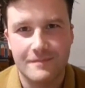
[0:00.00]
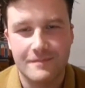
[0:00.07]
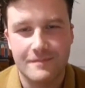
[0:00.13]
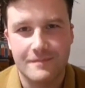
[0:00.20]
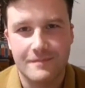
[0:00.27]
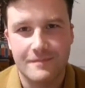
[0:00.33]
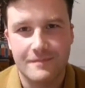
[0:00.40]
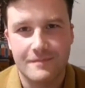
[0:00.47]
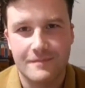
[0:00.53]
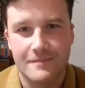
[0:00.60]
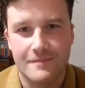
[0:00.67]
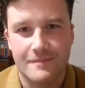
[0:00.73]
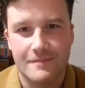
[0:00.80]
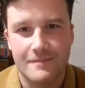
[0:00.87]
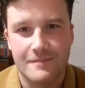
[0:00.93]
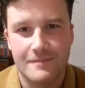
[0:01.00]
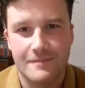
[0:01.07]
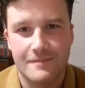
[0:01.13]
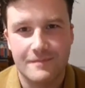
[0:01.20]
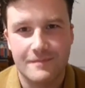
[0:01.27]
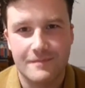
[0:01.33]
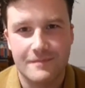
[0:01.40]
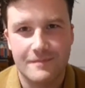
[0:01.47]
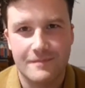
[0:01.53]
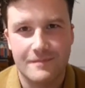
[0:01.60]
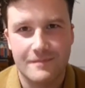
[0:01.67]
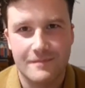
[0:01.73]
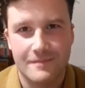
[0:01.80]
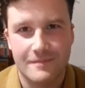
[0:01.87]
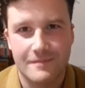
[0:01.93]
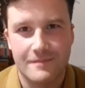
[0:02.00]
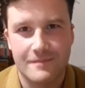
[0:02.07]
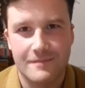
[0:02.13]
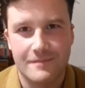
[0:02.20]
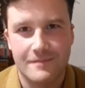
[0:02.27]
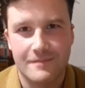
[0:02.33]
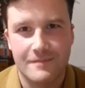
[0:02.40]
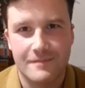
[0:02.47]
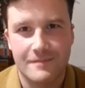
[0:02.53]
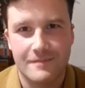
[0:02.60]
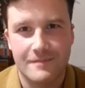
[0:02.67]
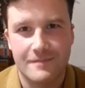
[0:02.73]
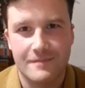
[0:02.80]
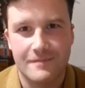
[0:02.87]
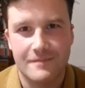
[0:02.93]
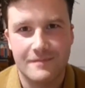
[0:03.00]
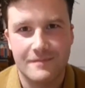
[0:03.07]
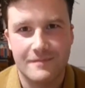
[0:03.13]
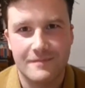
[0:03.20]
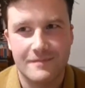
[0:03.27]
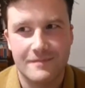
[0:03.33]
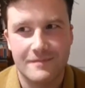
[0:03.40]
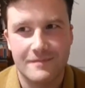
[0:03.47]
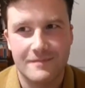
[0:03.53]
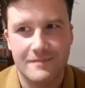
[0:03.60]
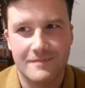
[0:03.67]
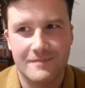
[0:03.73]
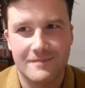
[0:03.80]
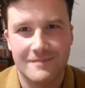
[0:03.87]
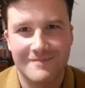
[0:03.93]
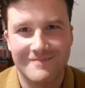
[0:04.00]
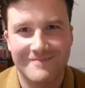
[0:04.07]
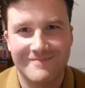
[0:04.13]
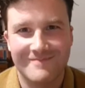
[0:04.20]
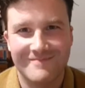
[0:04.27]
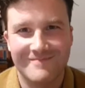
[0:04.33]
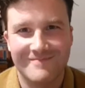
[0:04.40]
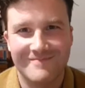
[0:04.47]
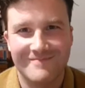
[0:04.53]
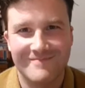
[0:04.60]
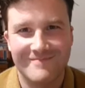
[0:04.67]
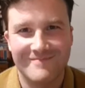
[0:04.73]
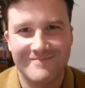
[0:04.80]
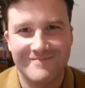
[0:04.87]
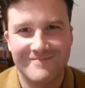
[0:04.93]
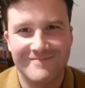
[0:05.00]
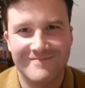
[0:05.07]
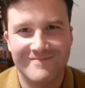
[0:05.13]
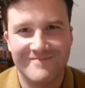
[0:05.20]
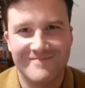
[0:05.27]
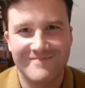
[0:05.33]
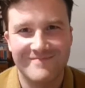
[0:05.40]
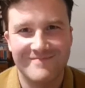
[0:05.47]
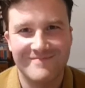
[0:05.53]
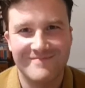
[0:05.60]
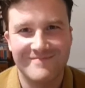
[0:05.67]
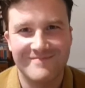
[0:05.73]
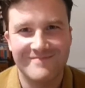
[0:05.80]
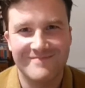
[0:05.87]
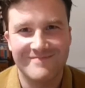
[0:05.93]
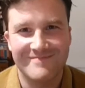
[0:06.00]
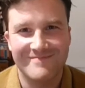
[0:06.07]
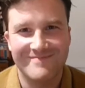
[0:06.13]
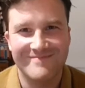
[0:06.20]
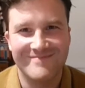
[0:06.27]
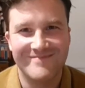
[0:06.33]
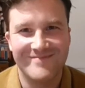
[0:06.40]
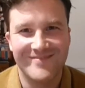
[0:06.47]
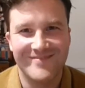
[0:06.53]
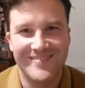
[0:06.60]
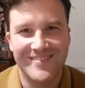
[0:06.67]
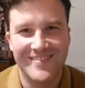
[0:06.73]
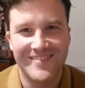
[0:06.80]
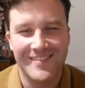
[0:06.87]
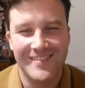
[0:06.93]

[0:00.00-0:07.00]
The person shown says nothing.